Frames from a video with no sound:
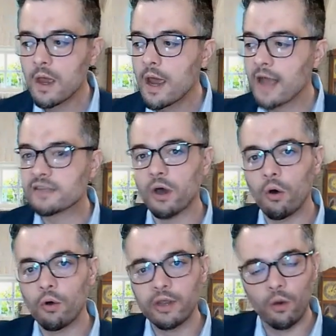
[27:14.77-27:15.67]
And
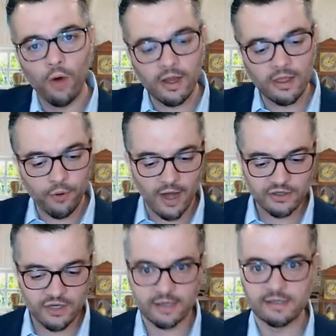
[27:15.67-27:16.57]
so, one of the
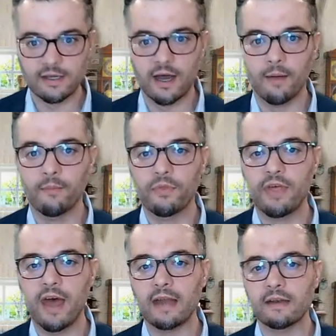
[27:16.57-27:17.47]
projects
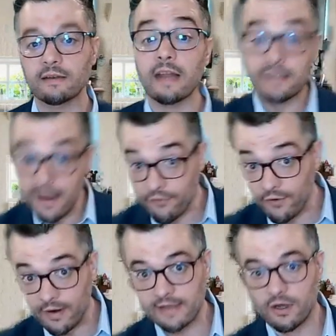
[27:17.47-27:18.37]
that Stanford
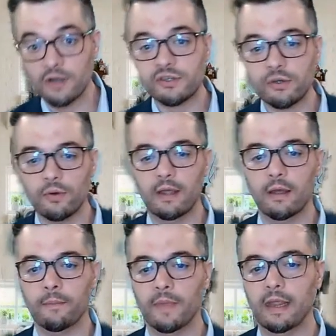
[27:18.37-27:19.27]
has
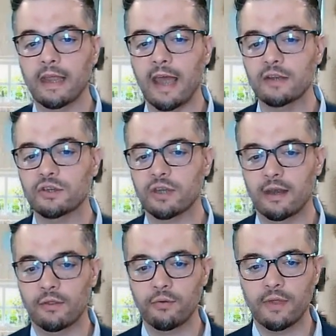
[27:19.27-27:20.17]
also engaged
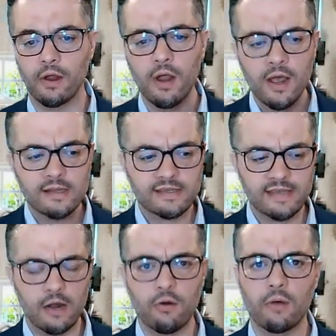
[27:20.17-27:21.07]
in through their
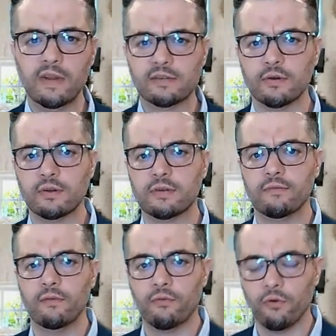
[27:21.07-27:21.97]
Center on Research
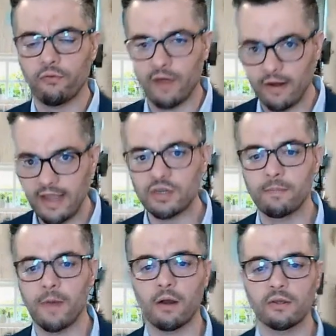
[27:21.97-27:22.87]
for Foundation
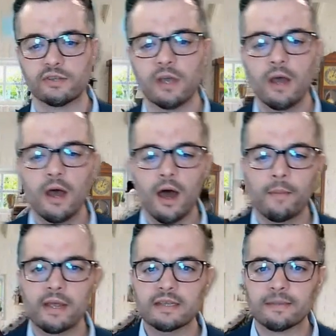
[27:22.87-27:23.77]
Models
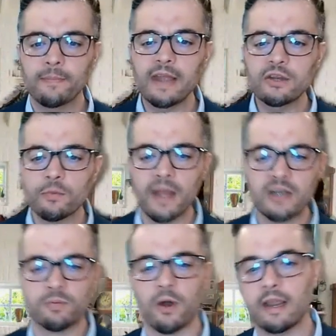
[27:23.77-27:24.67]
is a major
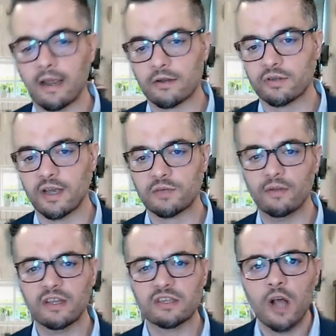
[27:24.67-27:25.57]
benchmarking exercise around
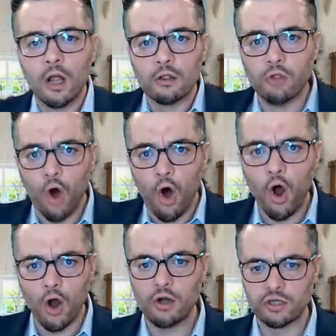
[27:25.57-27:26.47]
these
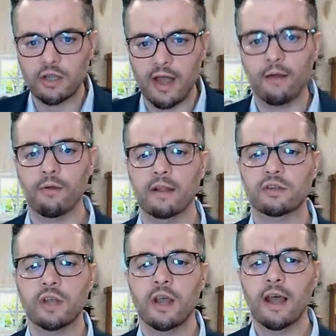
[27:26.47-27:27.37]
large
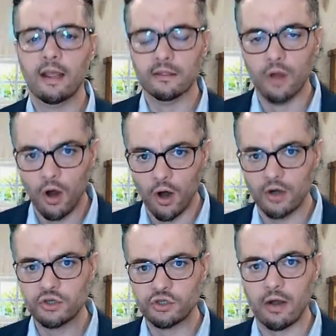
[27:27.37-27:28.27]
language and
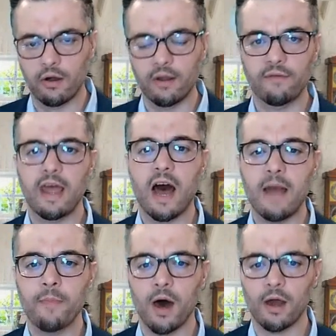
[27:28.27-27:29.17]
large generative AI
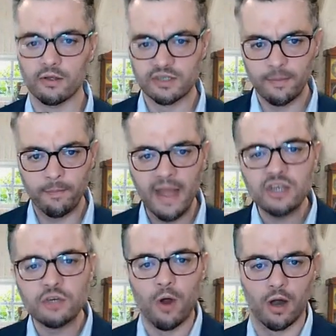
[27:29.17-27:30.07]
models to
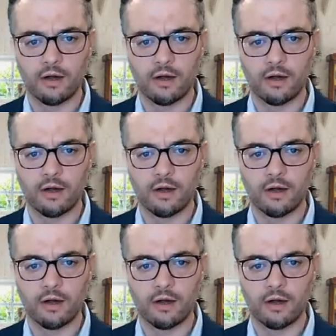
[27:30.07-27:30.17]
benchmark,